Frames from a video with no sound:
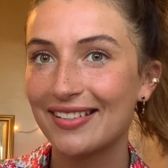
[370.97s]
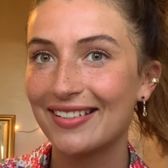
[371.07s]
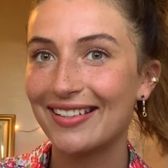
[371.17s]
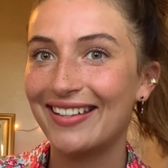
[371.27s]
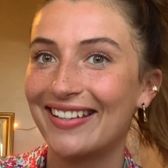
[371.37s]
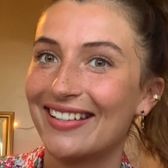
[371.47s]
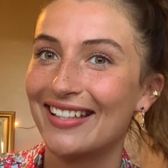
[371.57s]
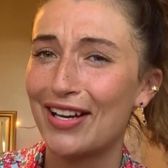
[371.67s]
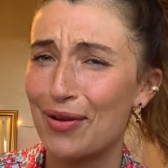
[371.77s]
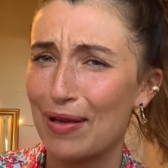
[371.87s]

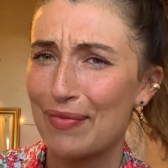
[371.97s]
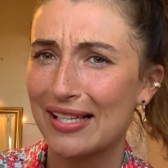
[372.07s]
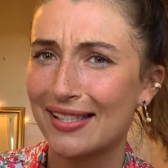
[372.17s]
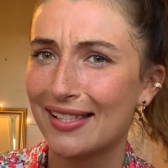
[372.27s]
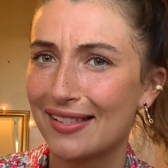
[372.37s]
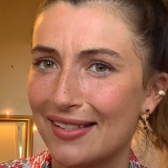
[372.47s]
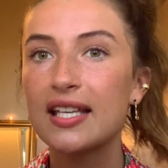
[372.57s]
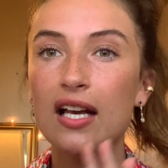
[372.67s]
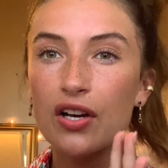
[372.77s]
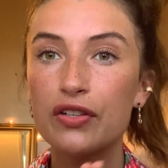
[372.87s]
I hope that makes sense.
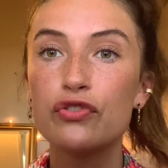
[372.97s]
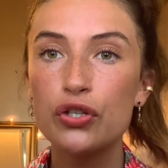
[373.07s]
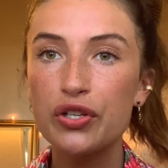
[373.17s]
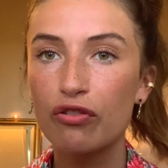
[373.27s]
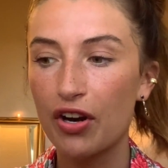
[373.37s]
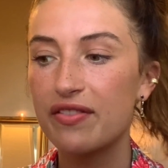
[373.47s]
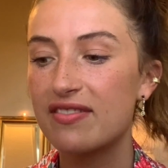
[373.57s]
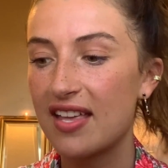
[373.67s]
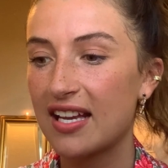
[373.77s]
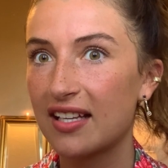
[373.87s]
Yeah, kind of do your own
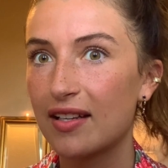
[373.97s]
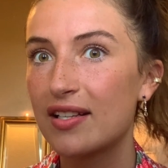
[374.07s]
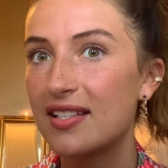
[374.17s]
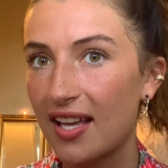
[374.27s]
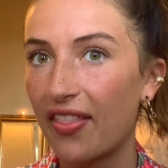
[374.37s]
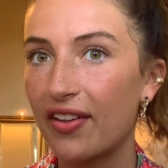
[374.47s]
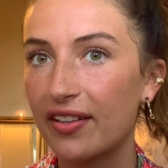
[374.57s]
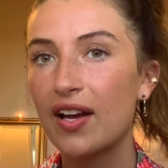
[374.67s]
thing together.